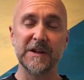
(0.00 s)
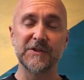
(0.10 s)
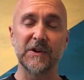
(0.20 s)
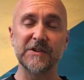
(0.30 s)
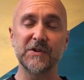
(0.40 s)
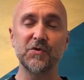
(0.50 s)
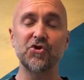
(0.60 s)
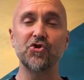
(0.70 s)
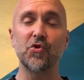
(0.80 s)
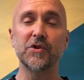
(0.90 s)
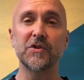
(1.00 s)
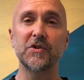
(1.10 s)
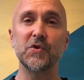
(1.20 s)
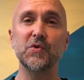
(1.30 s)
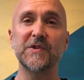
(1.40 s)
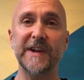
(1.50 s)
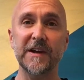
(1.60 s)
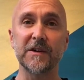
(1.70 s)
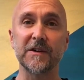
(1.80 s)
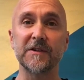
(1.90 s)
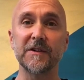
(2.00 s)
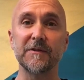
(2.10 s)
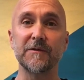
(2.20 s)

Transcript: So let's do short 2-second